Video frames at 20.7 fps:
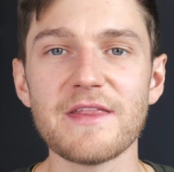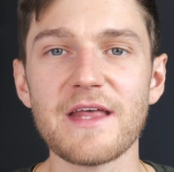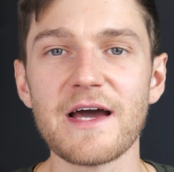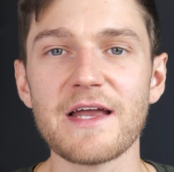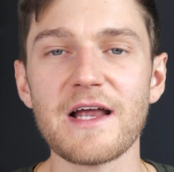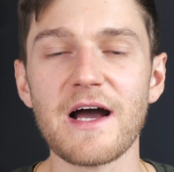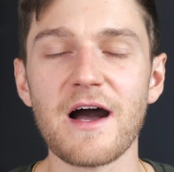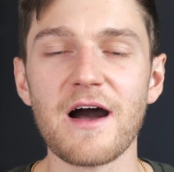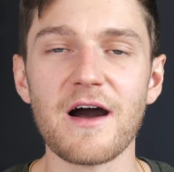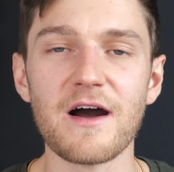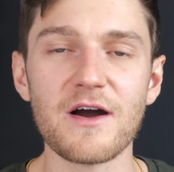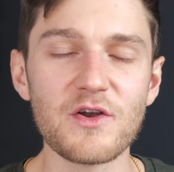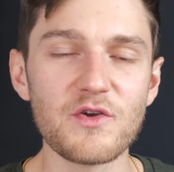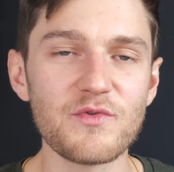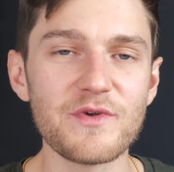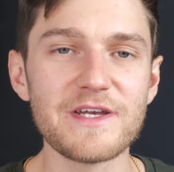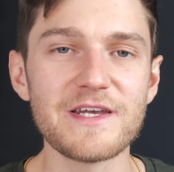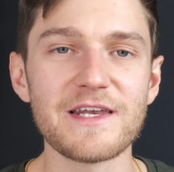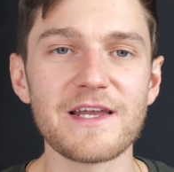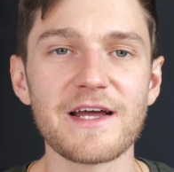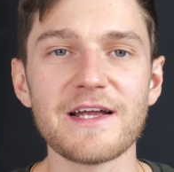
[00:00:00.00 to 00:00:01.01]
that
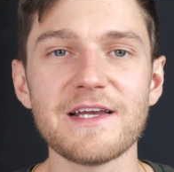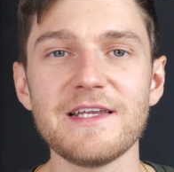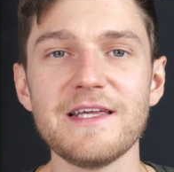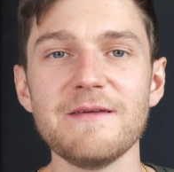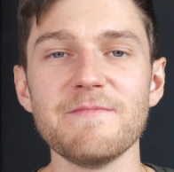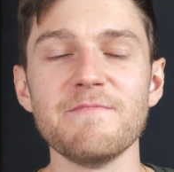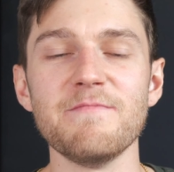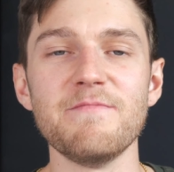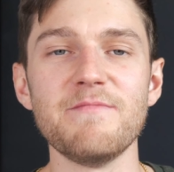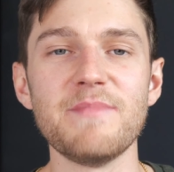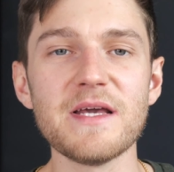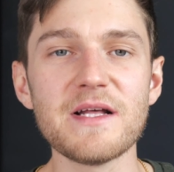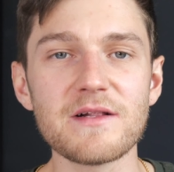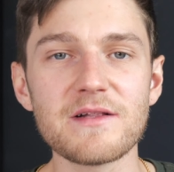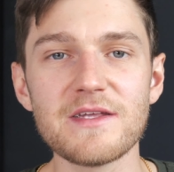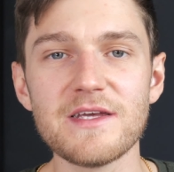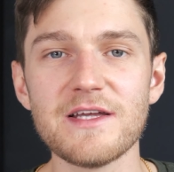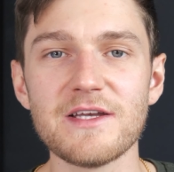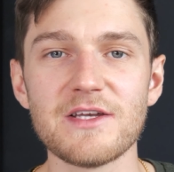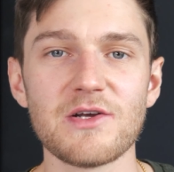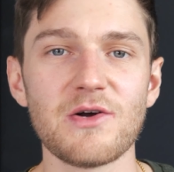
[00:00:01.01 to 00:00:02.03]
$190
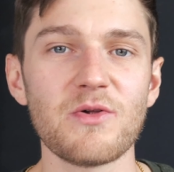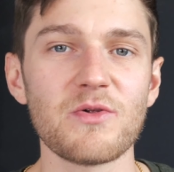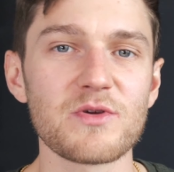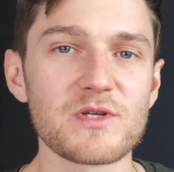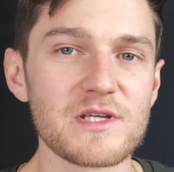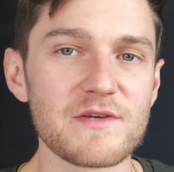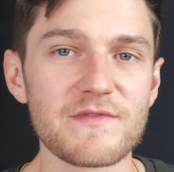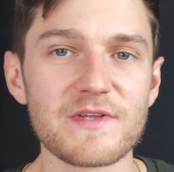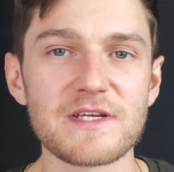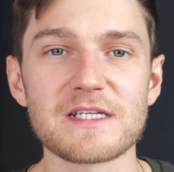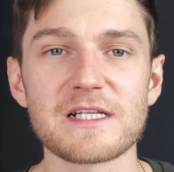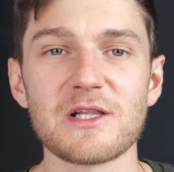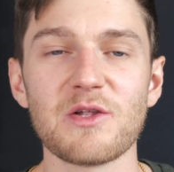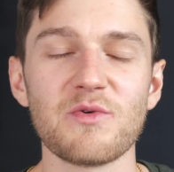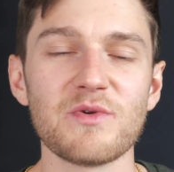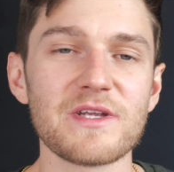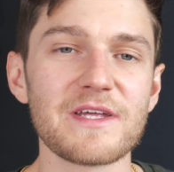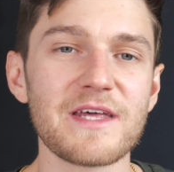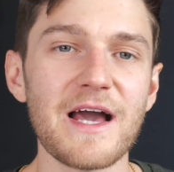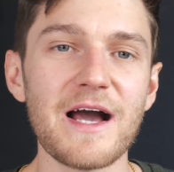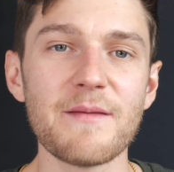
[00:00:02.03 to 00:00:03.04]
billion of this
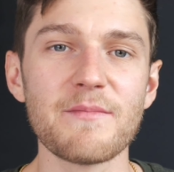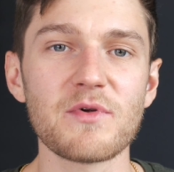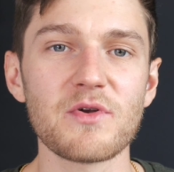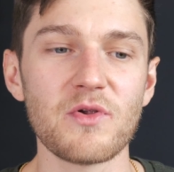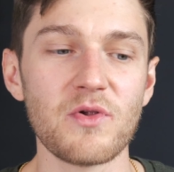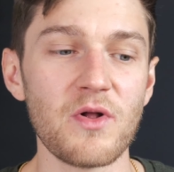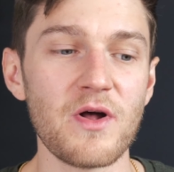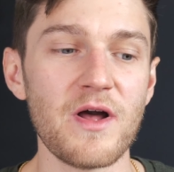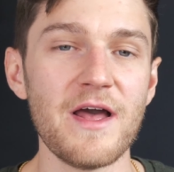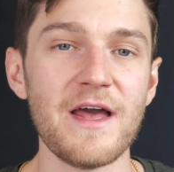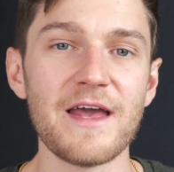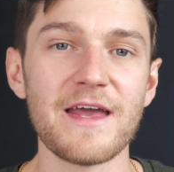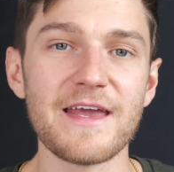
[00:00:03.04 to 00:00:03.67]
loan capital